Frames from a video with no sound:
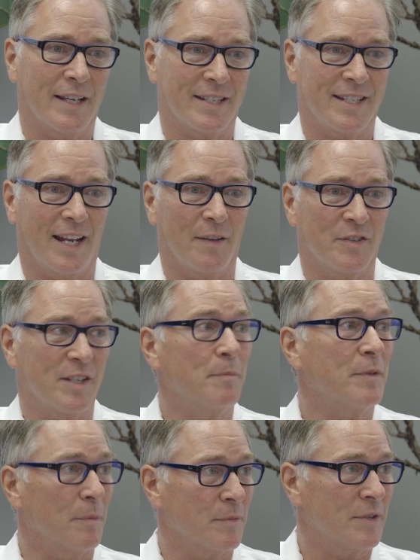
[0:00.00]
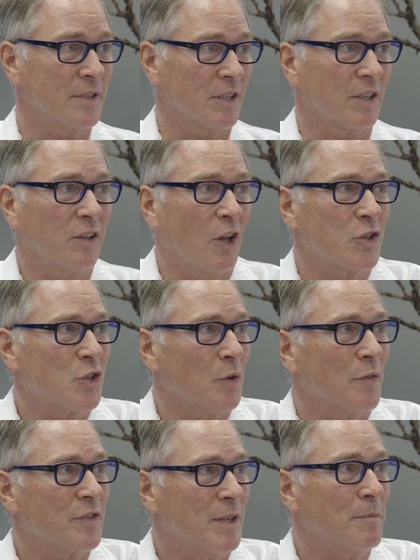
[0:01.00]
a set of symptoms. It's a
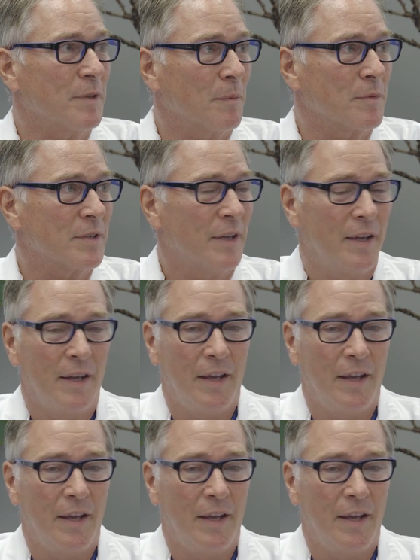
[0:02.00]
cluster of symptoms,